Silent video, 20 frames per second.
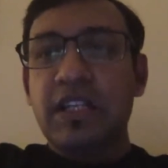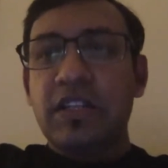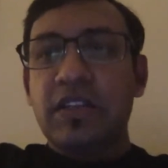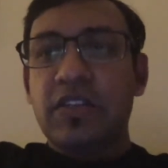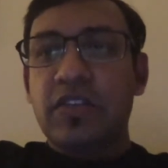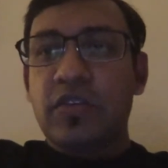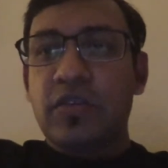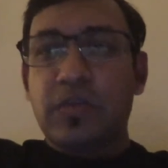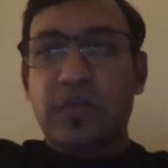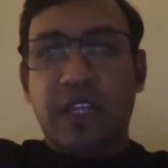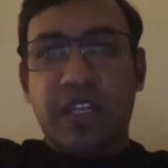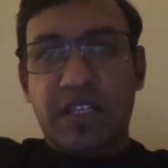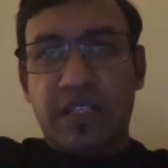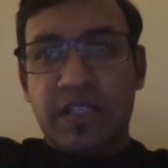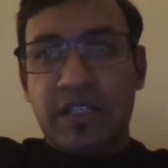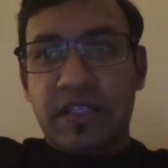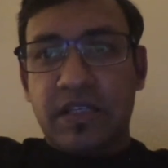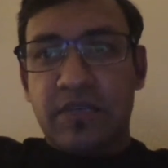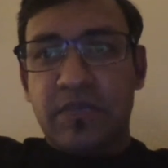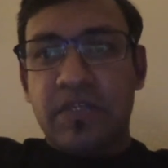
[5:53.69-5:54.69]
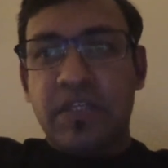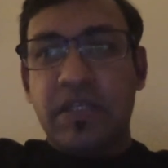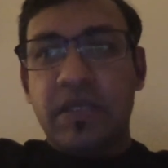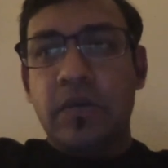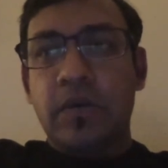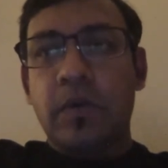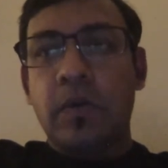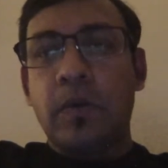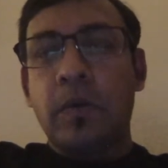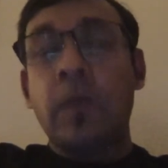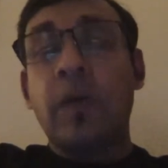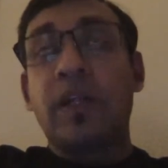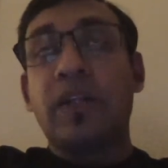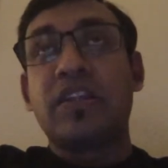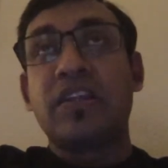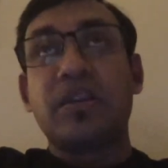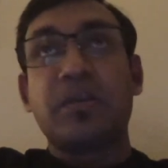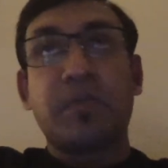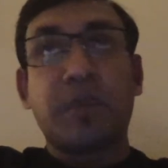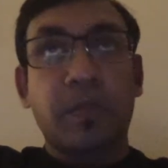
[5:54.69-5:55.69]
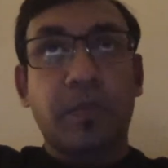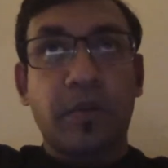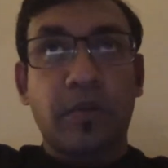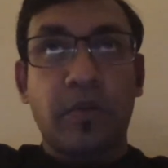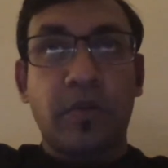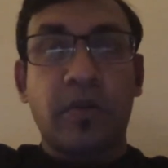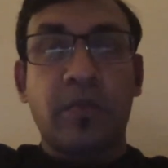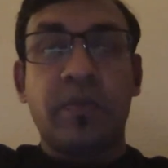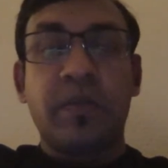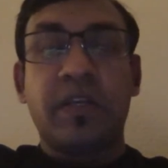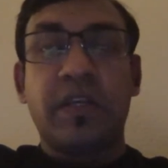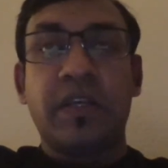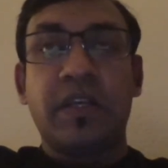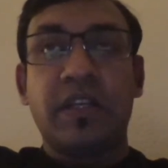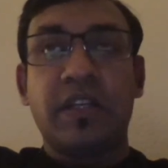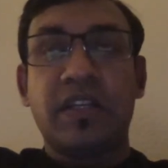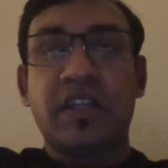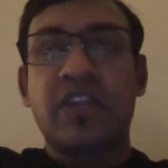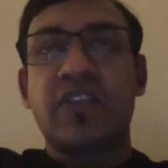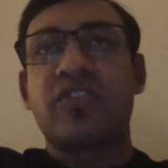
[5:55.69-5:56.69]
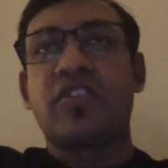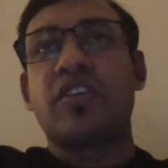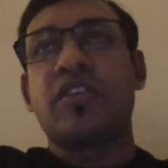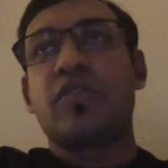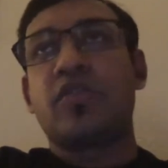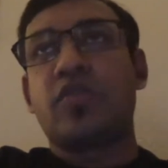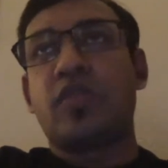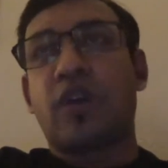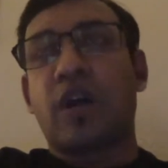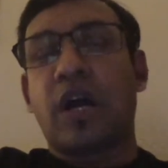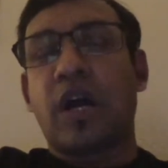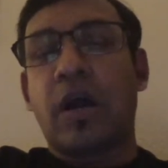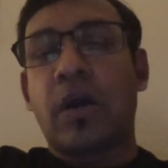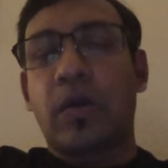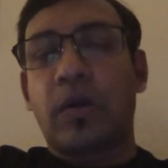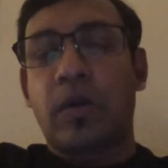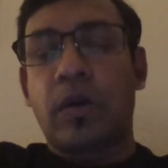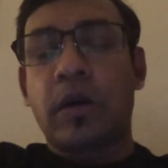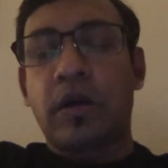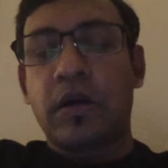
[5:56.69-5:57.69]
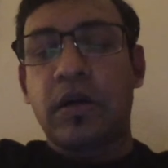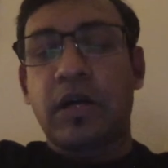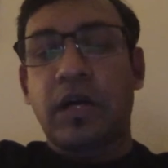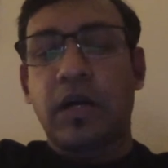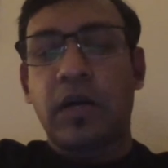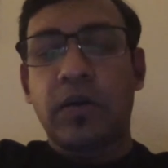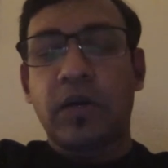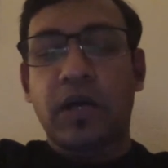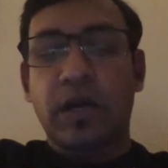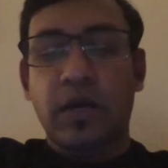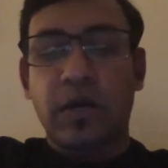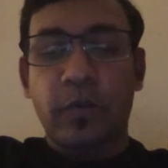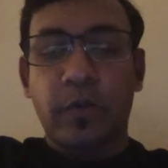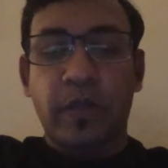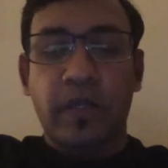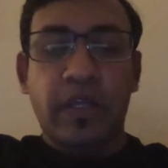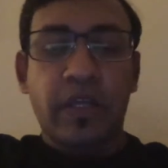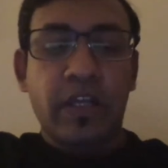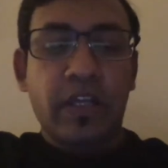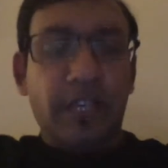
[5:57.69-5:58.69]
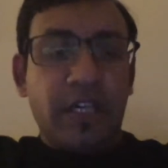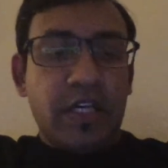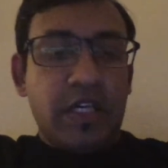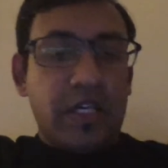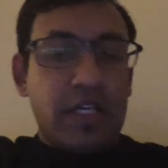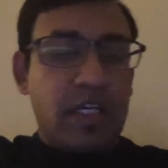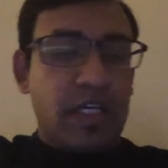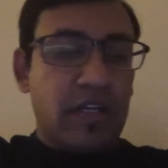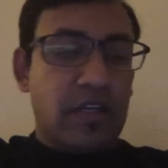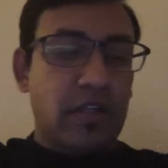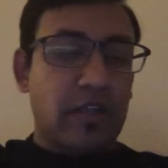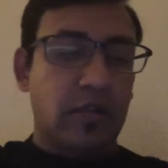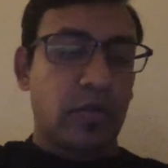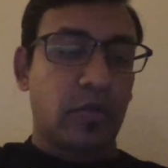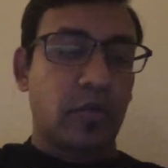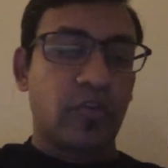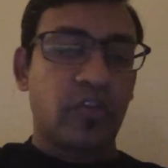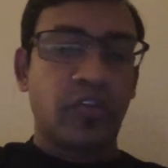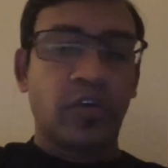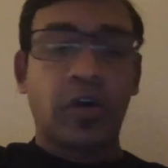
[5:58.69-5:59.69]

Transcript: So that can be one thing people would be interested to know, how we handle those.